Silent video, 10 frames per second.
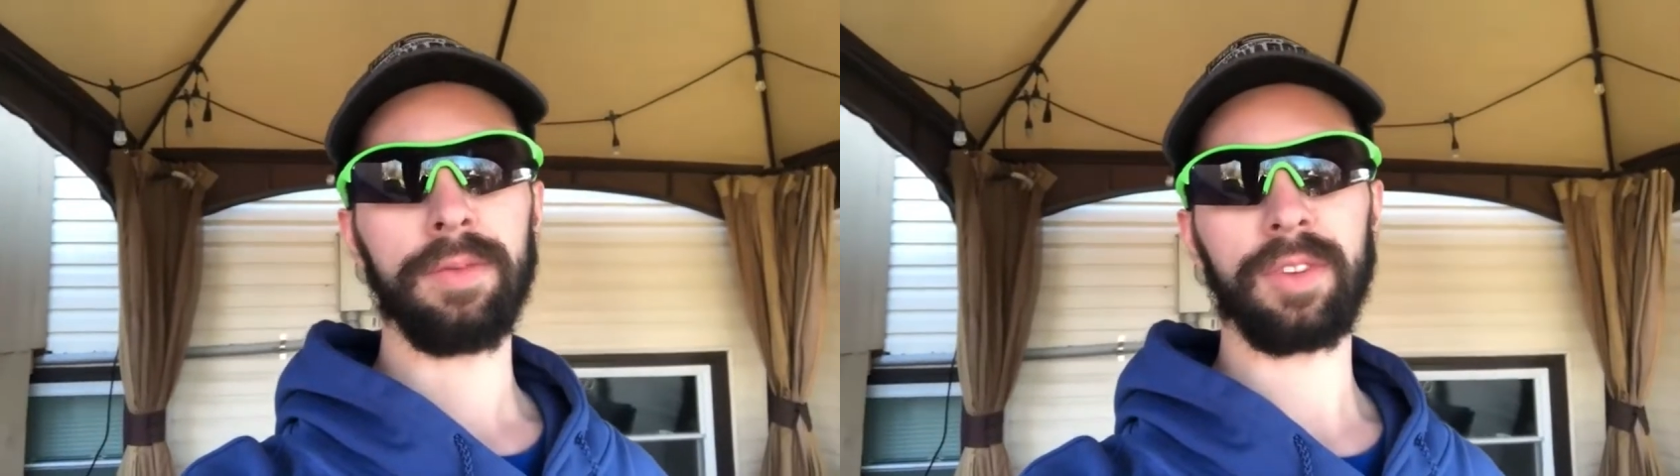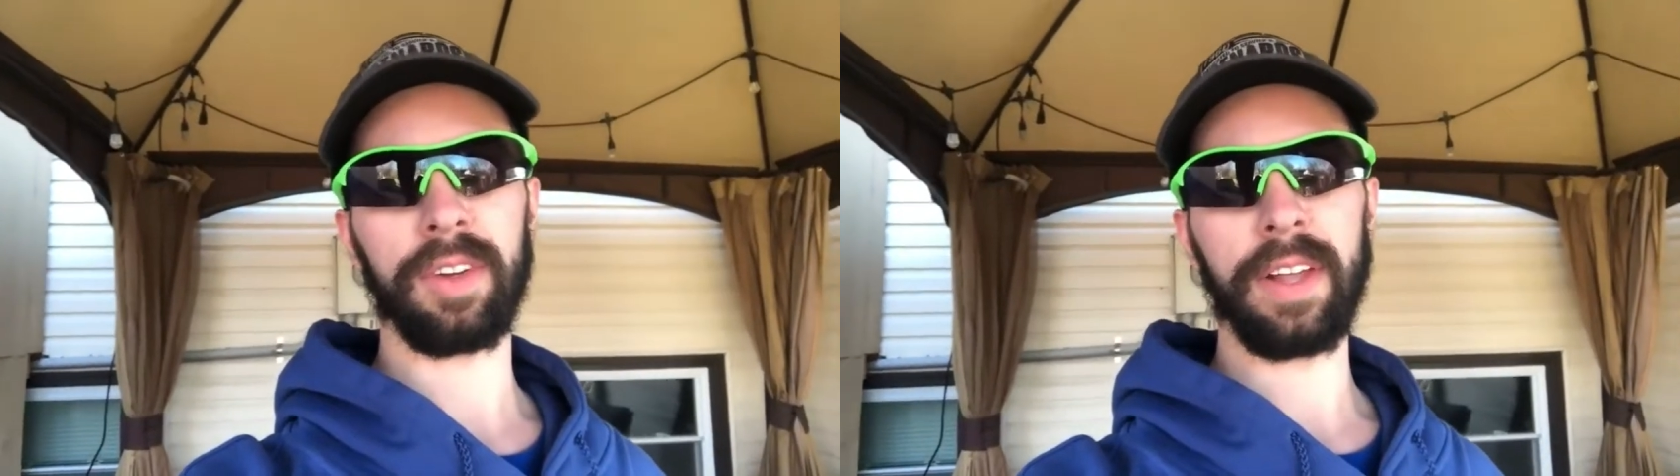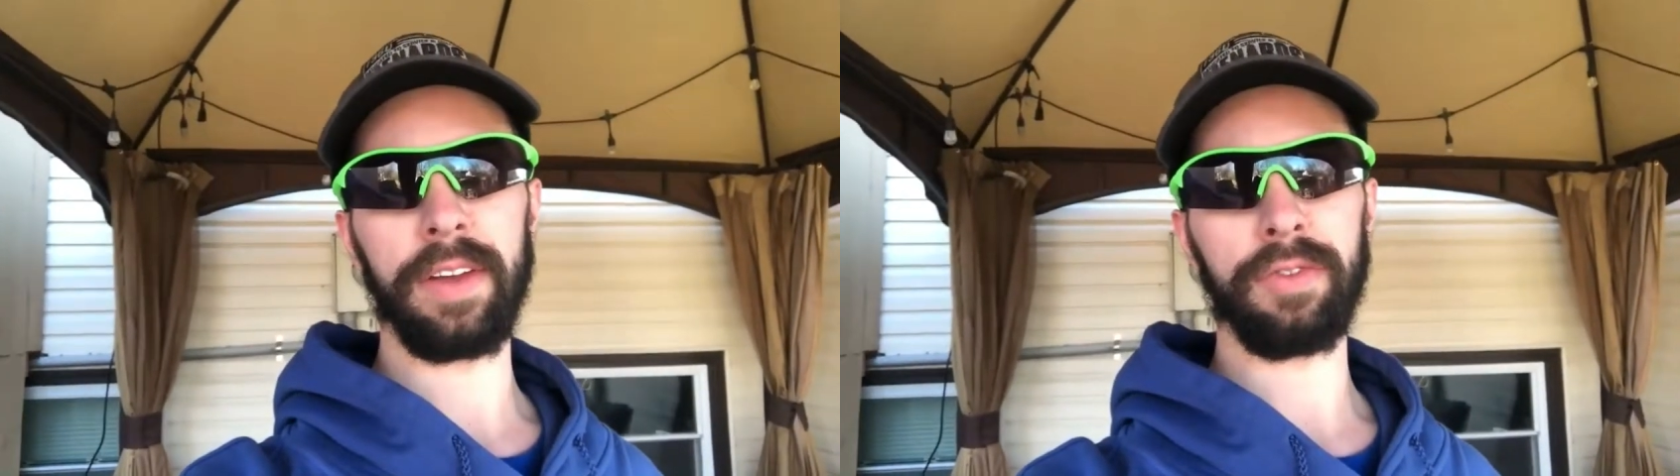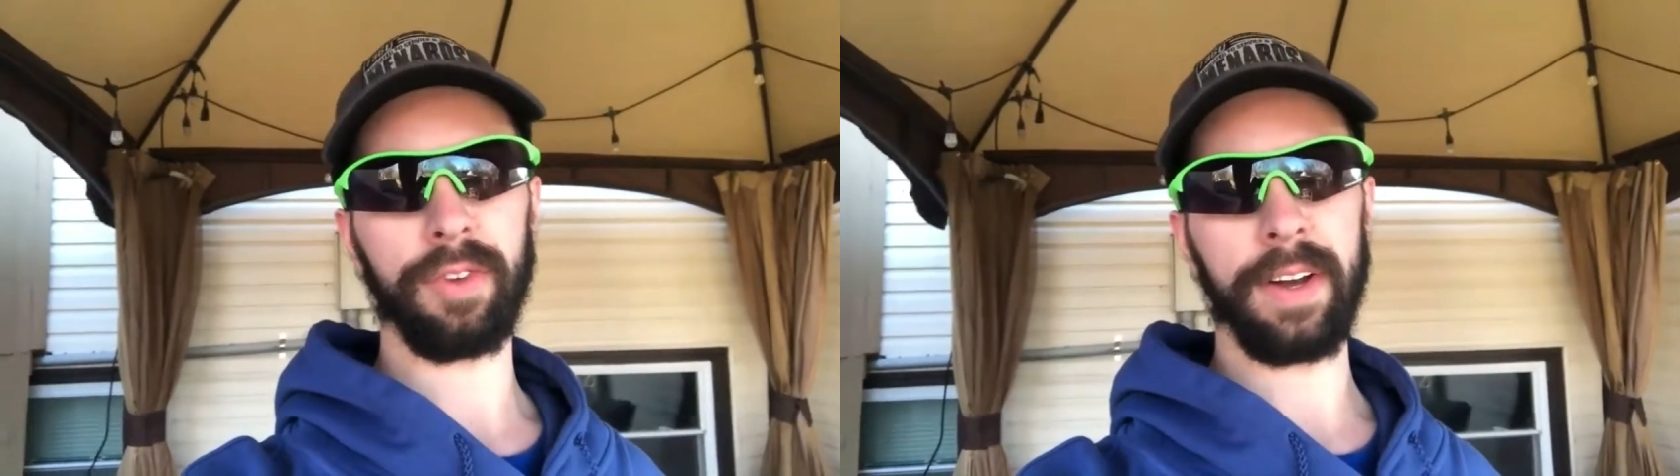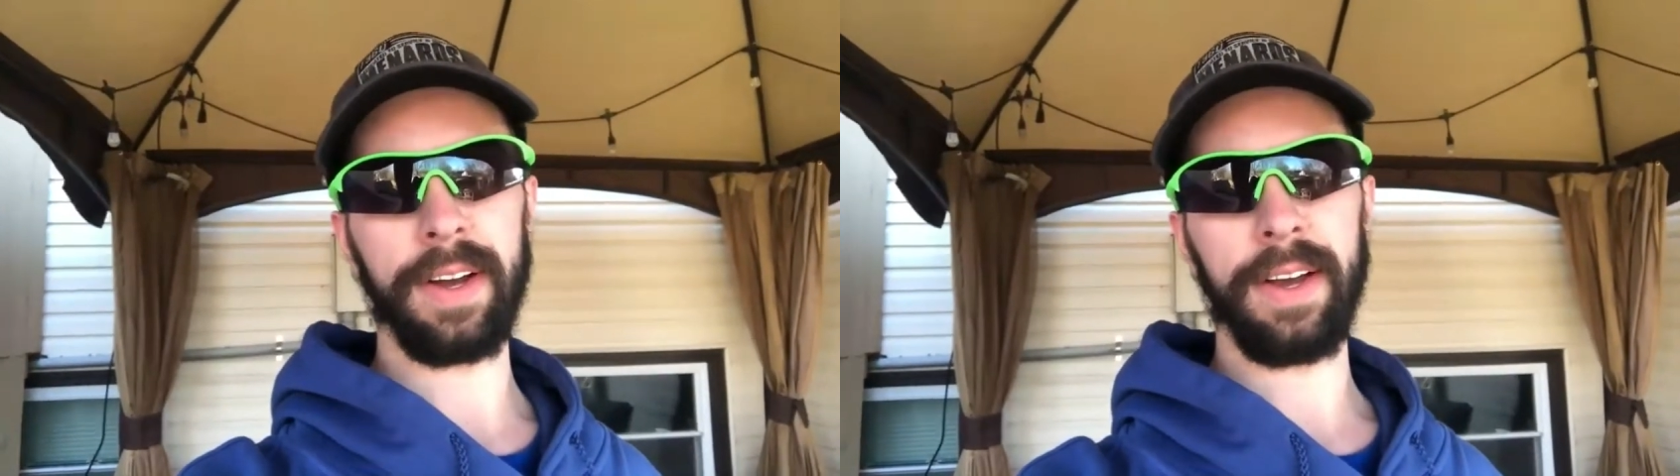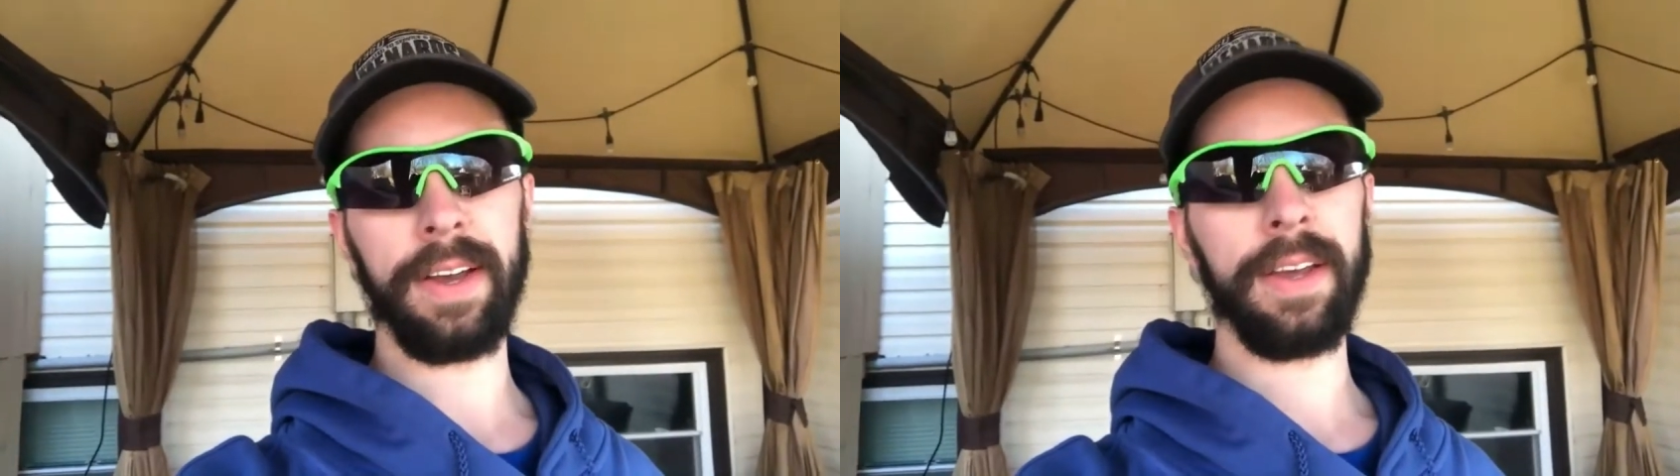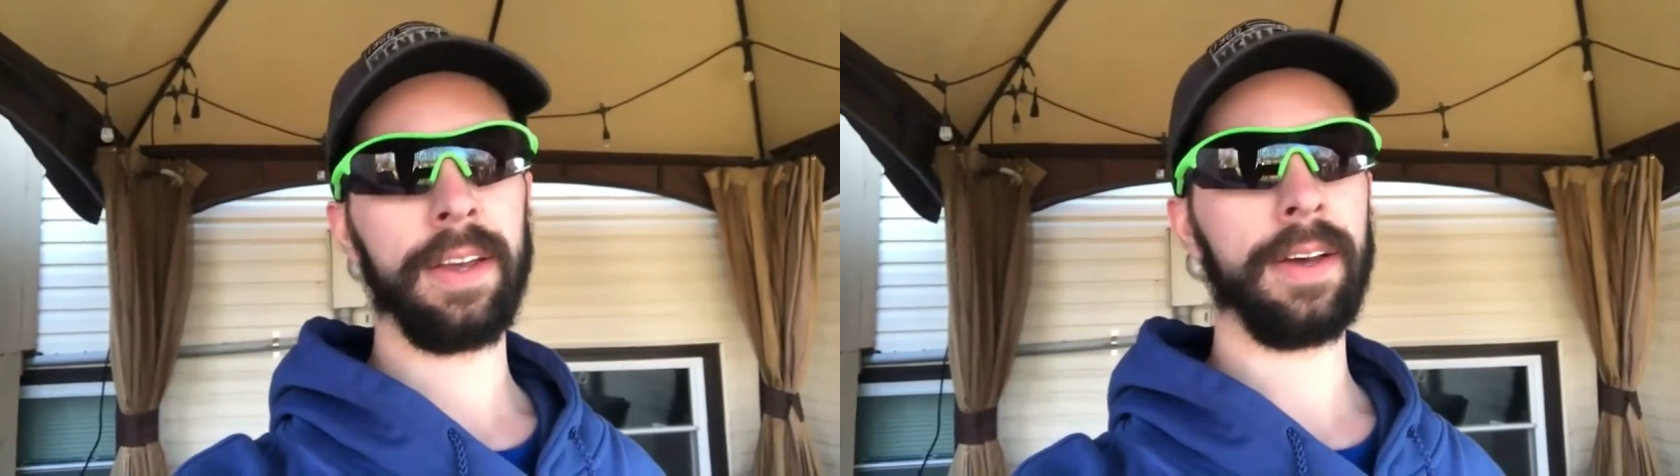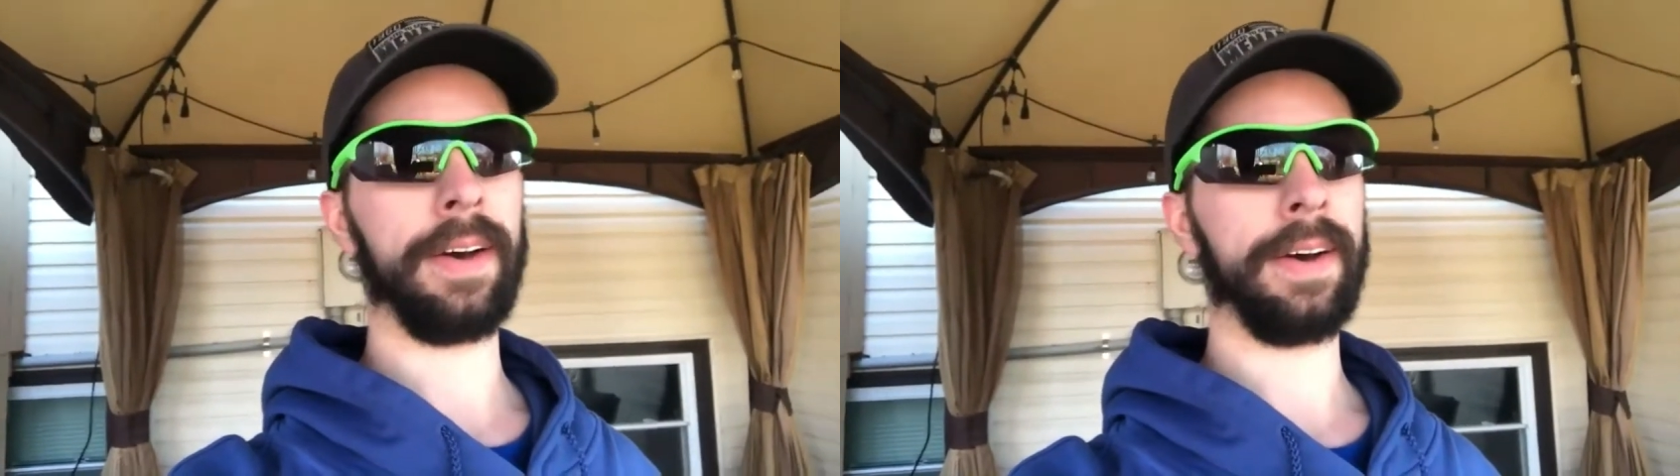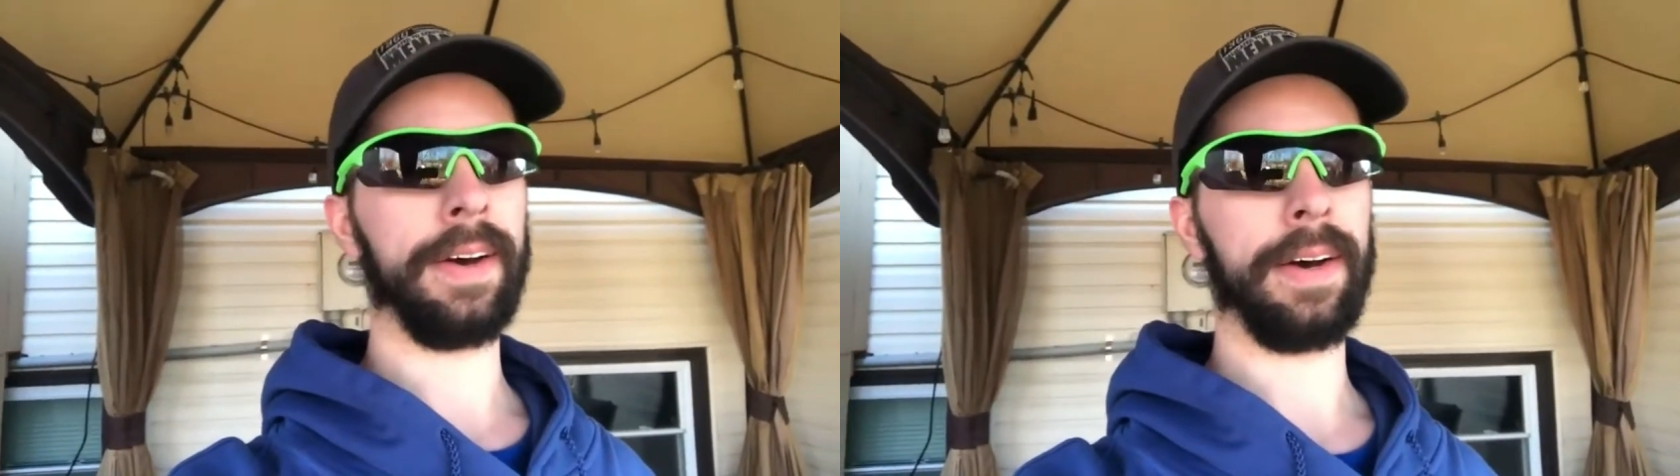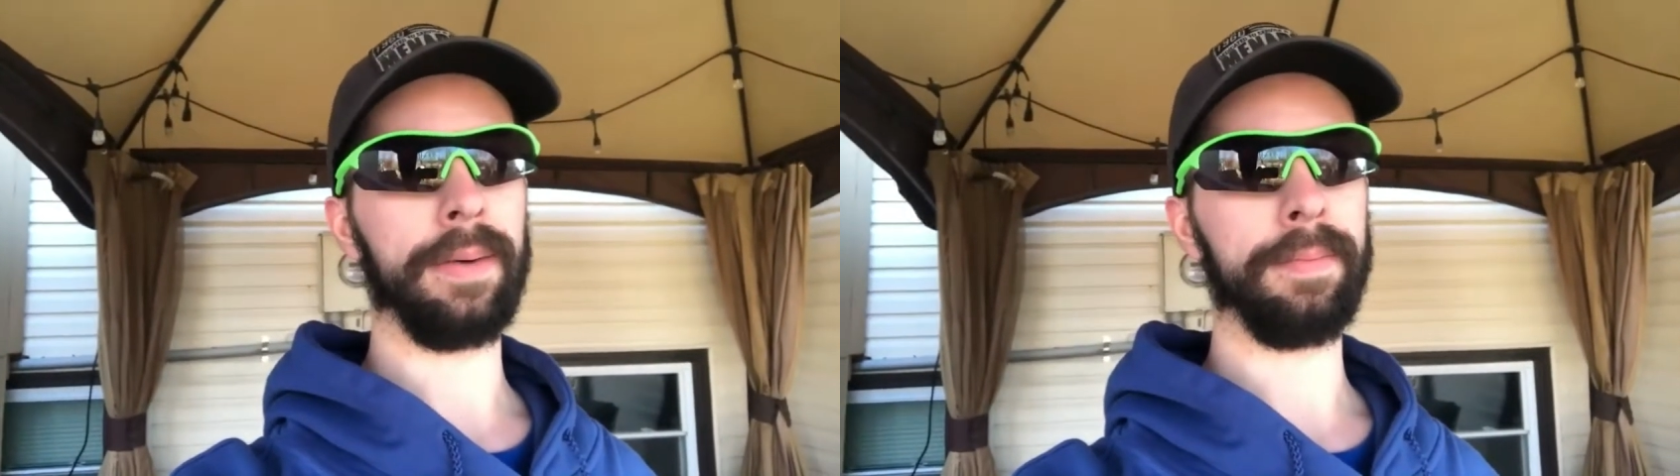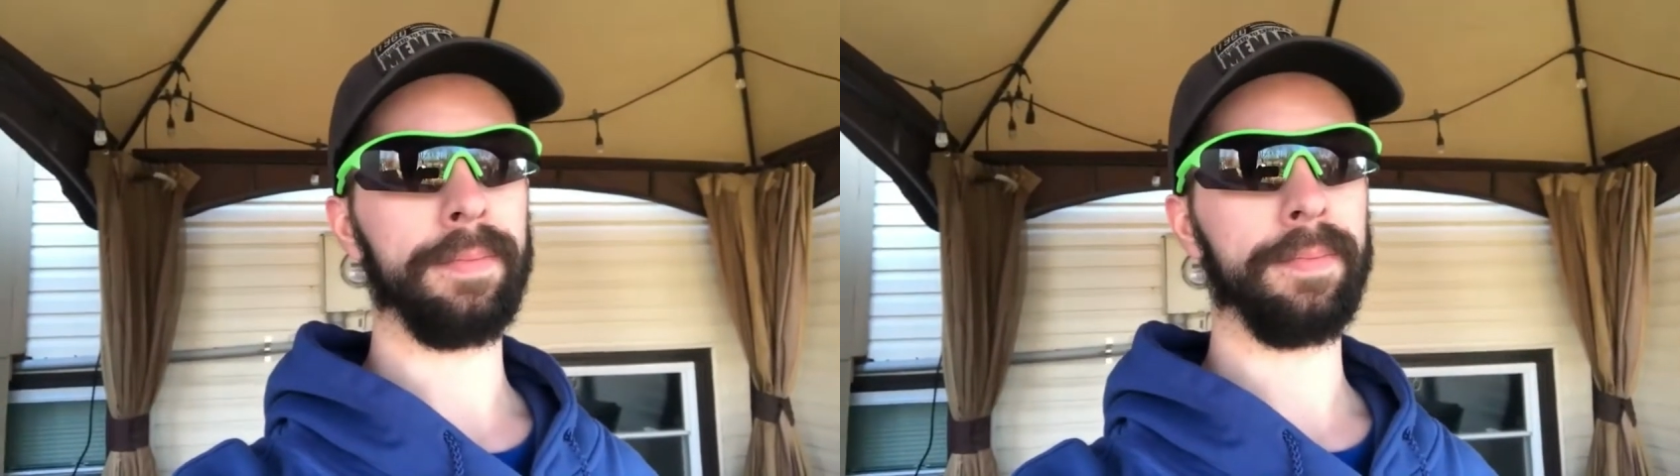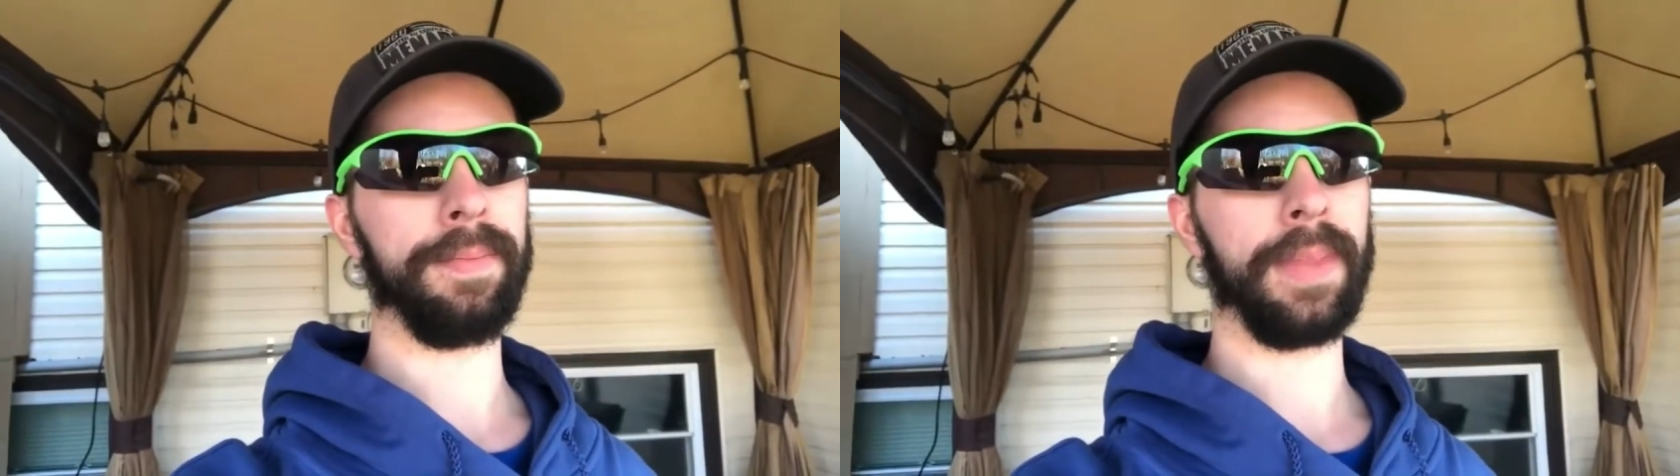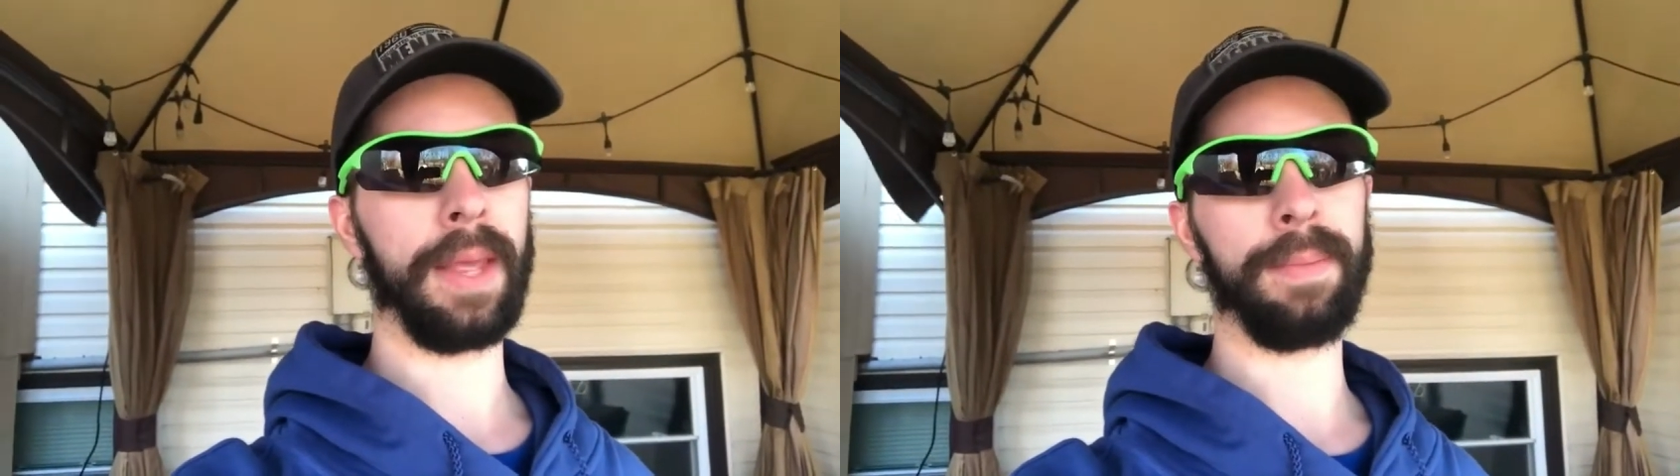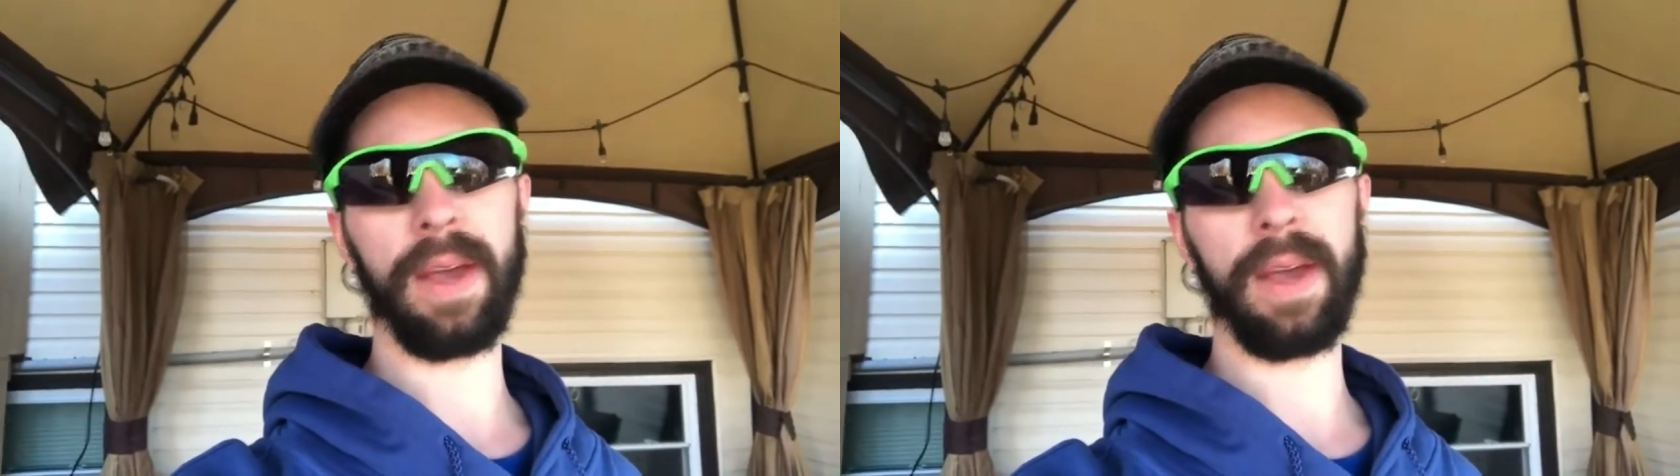let it dry, and